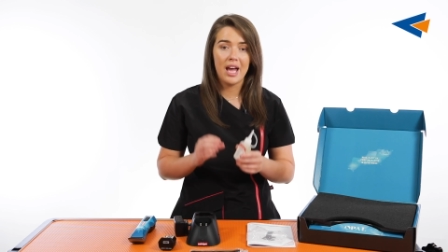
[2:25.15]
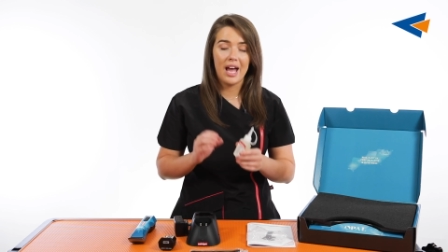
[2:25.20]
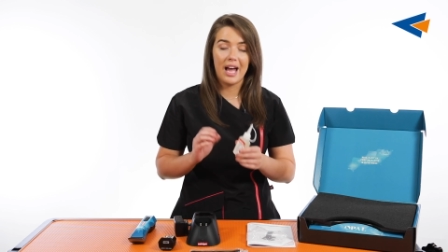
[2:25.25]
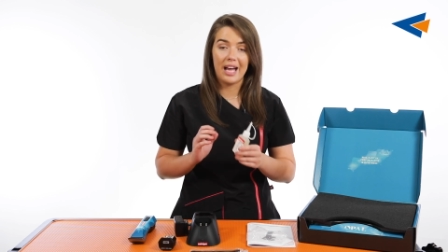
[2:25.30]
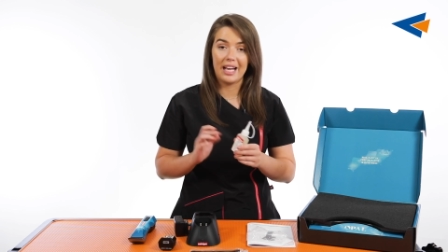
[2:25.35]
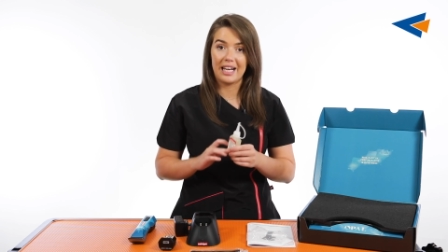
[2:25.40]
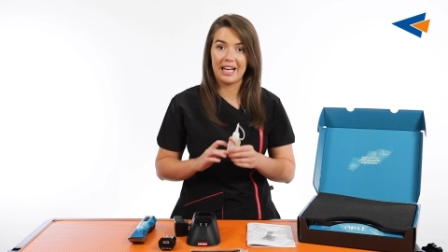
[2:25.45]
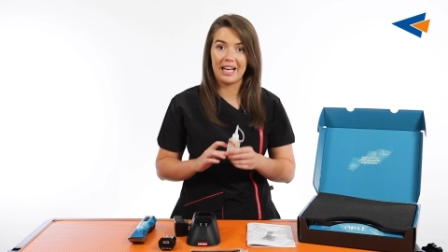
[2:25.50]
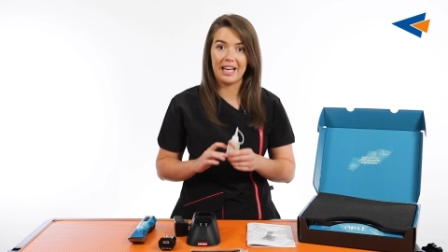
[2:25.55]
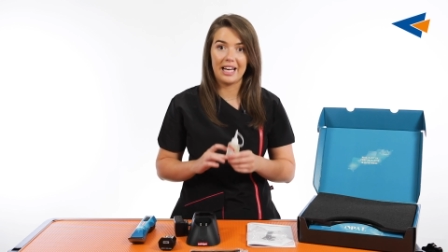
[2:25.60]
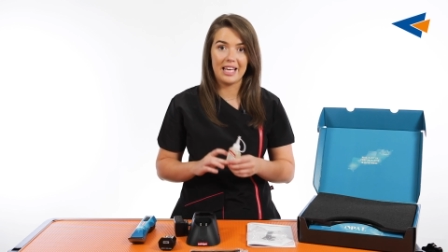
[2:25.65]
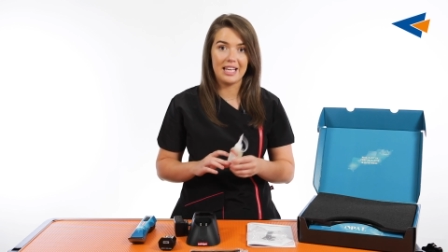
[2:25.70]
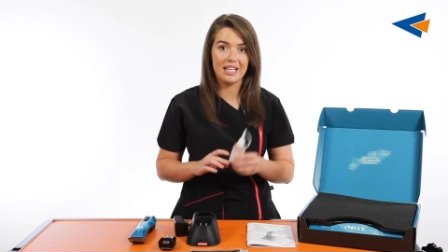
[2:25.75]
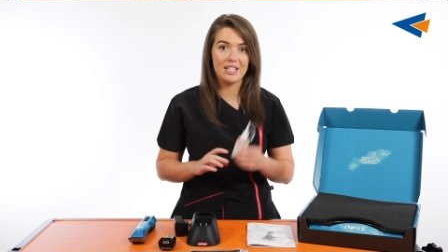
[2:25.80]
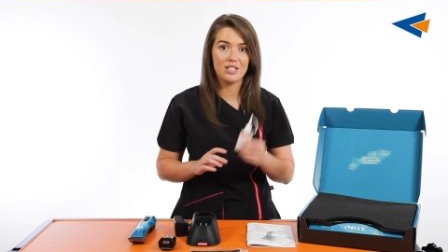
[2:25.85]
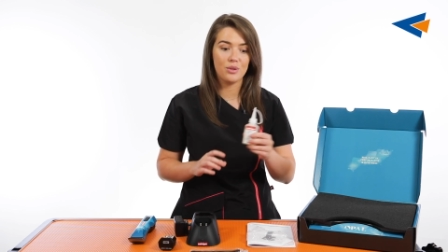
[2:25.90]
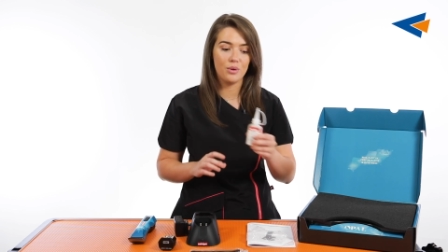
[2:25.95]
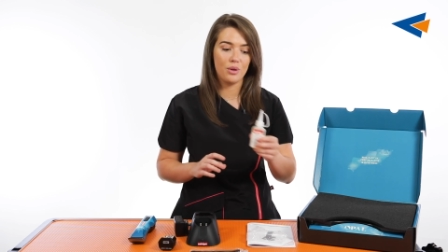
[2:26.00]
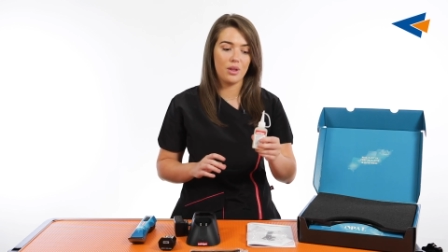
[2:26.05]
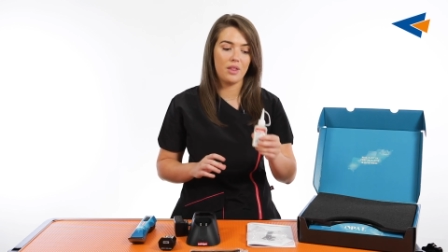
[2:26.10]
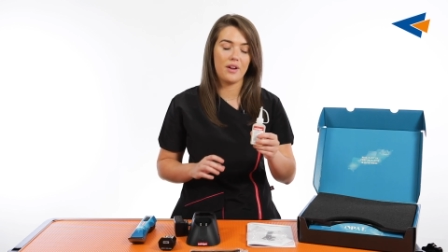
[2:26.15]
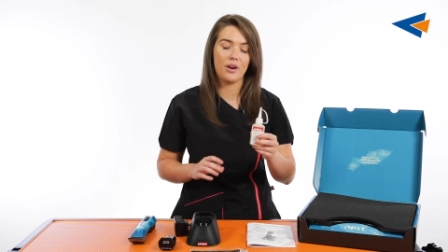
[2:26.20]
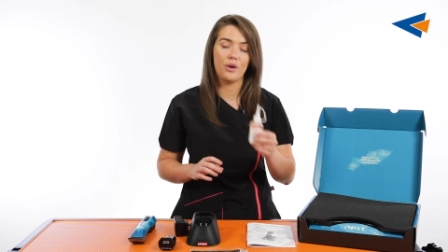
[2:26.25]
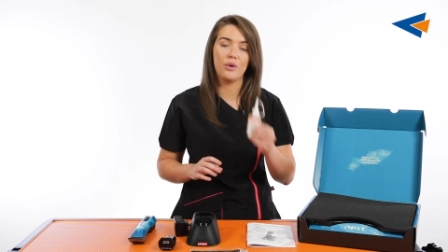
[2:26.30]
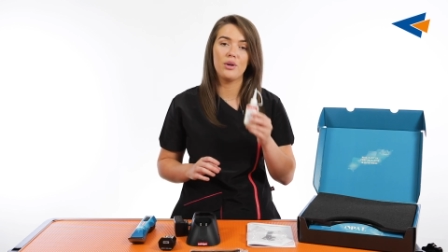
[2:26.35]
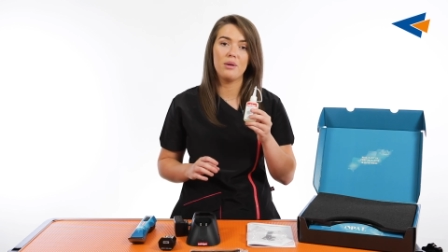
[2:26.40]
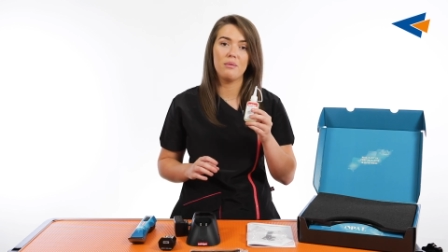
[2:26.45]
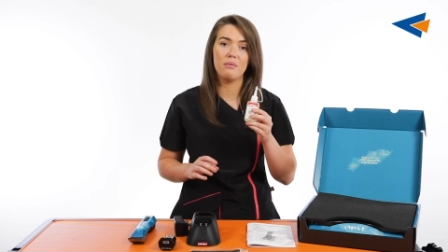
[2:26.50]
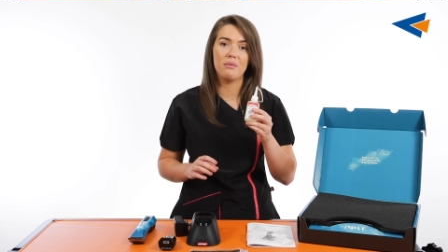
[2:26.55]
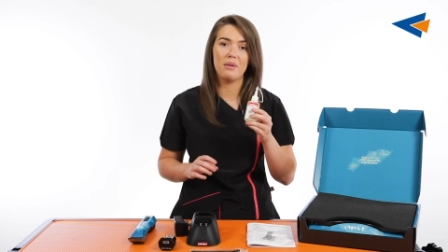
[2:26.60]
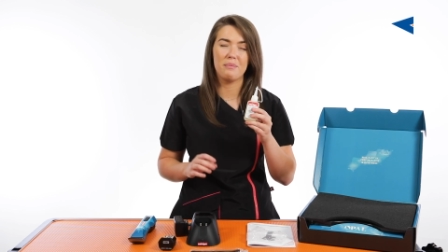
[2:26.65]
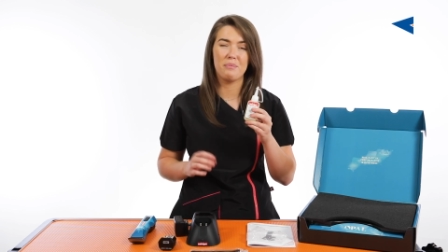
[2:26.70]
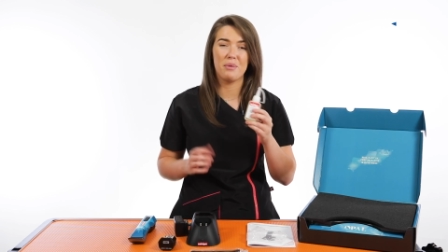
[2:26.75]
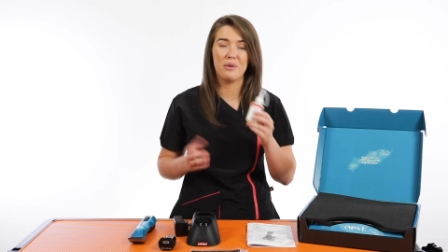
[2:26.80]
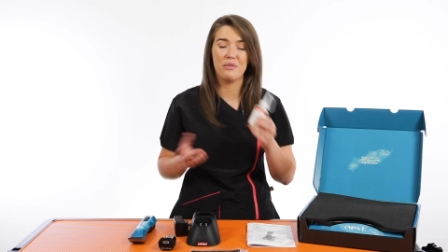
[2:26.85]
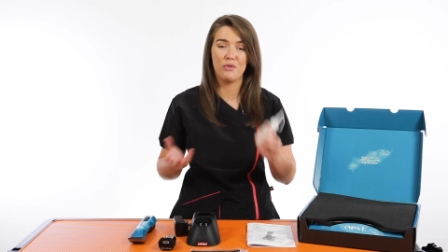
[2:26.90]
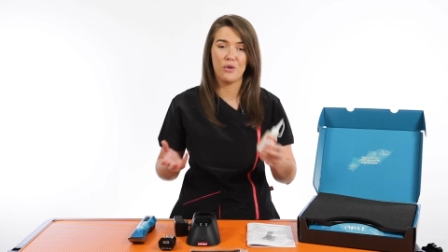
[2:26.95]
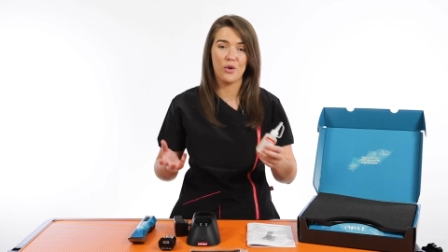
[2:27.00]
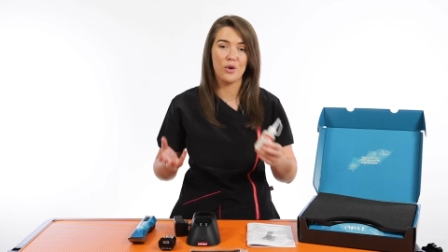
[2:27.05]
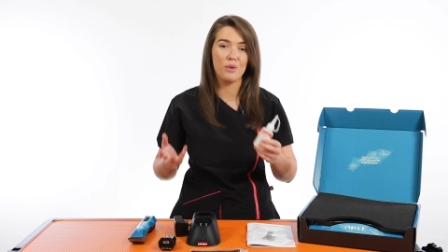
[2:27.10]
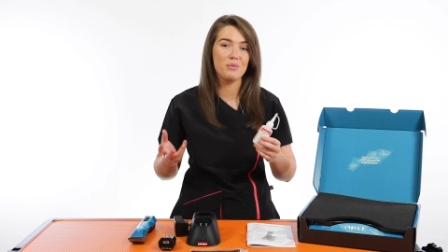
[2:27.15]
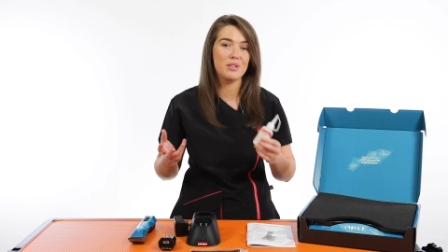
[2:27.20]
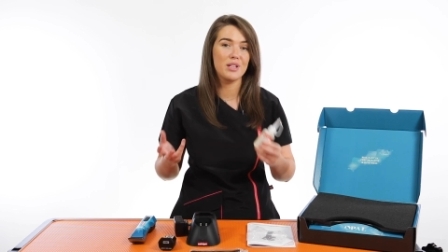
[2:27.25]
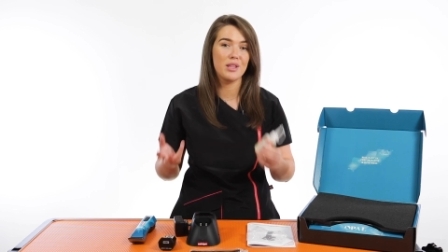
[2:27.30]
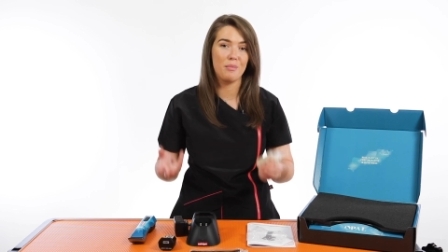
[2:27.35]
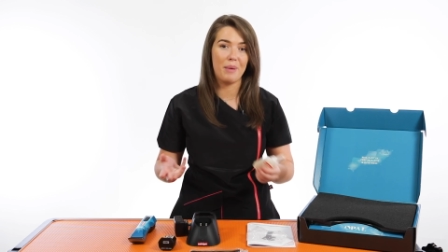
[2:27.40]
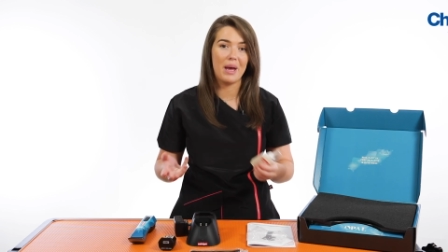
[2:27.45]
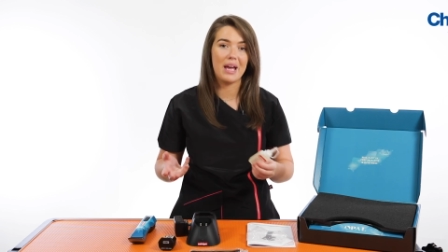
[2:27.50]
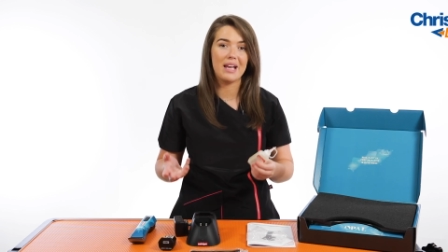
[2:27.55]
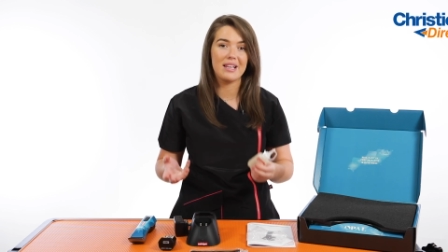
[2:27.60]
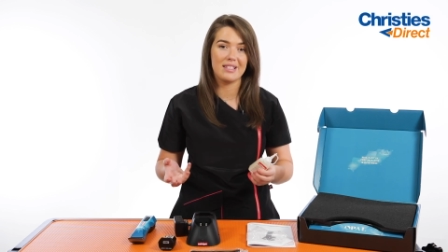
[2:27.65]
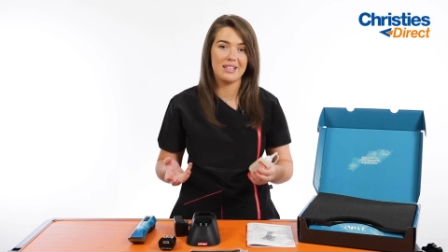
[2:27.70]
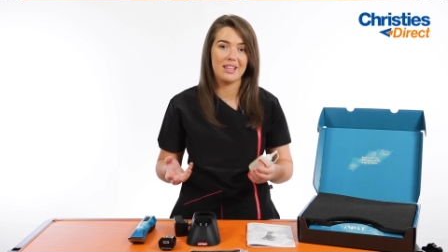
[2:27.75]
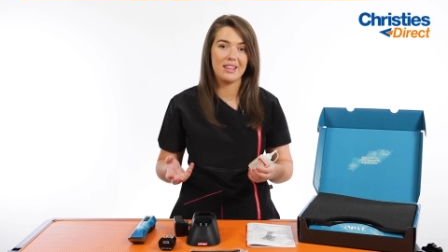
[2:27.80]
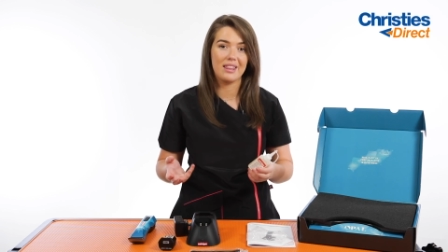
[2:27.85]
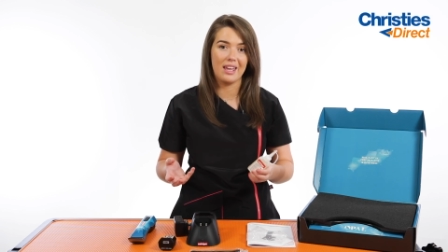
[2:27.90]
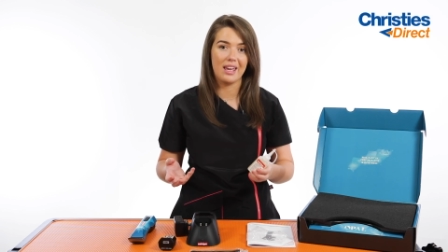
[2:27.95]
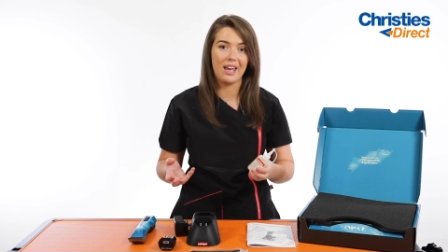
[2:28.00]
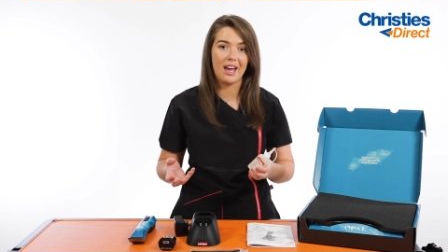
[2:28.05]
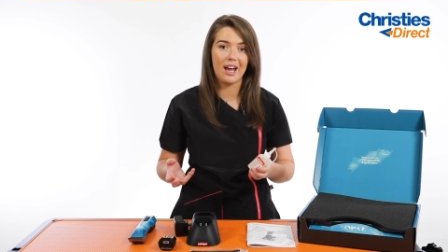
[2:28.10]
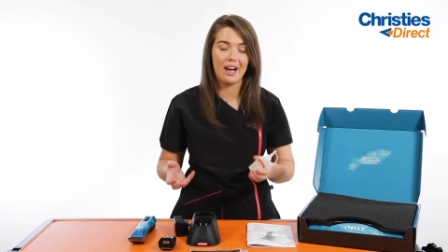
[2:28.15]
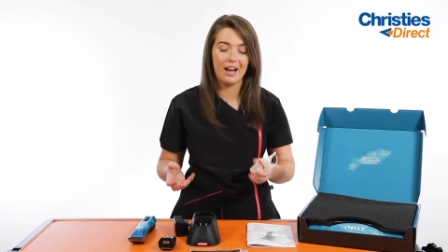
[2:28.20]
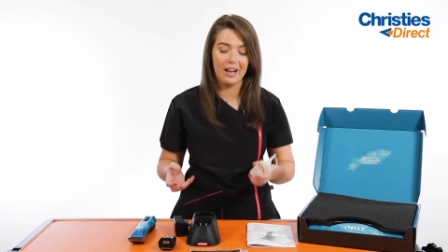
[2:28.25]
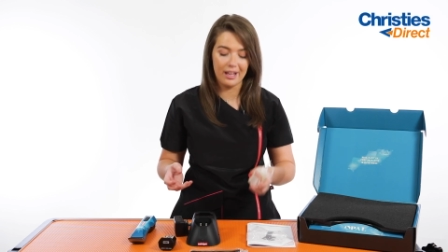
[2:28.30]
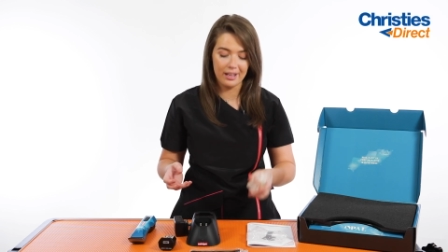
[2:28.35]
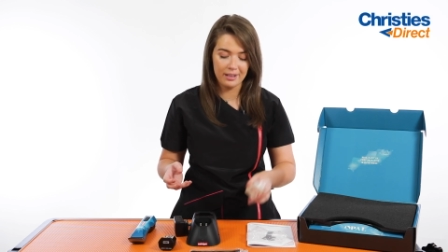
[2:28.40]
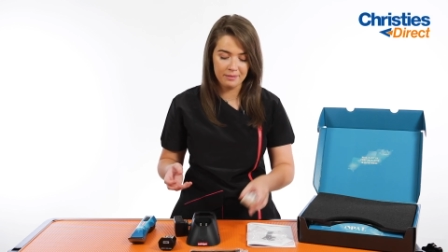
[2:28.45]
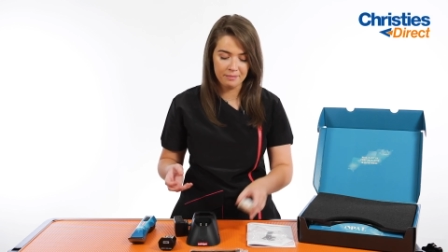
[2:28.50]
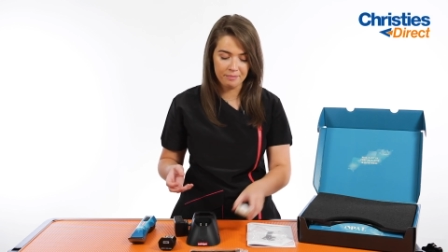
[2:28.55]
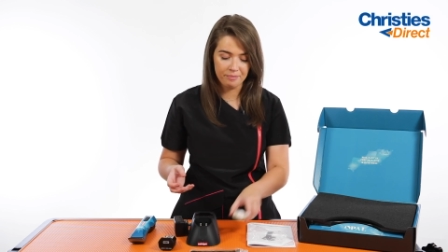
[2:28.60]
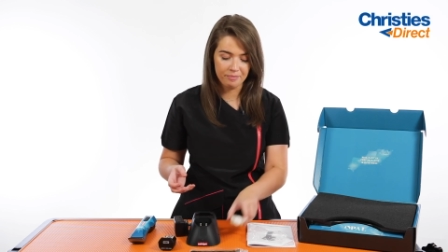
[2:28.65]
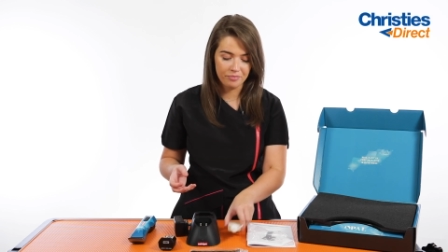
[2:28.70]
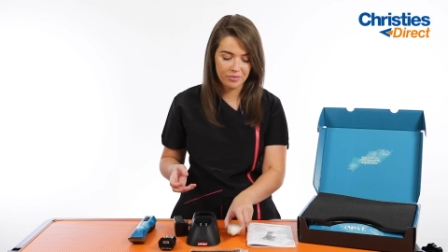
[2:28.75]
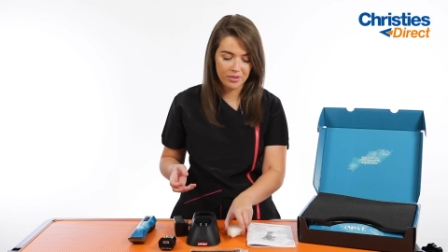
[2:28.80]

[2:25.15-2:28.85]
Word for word: and clean so that they're going to perform to the best that they can.